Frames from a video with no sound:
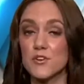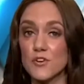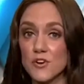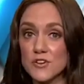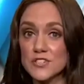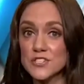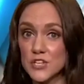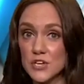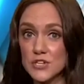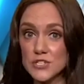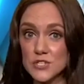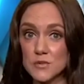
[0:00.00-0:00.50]

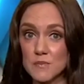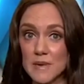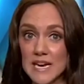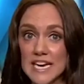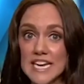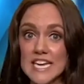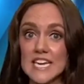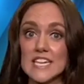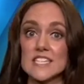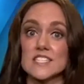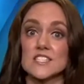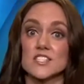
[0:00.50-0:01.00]
across social
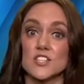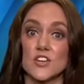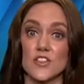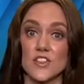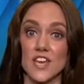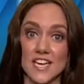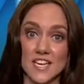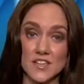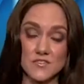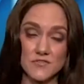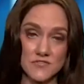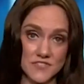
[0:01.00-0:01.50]
media so
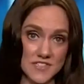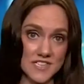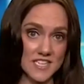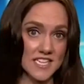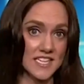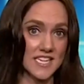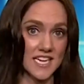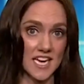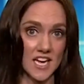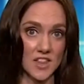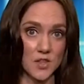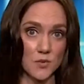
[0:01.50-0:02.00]
they can fill
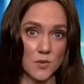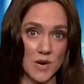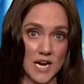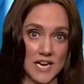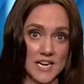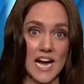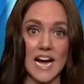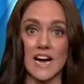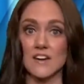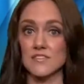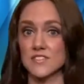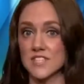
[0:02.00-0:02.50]
in the other one
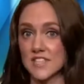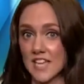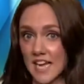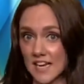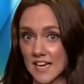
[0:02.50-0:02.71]
after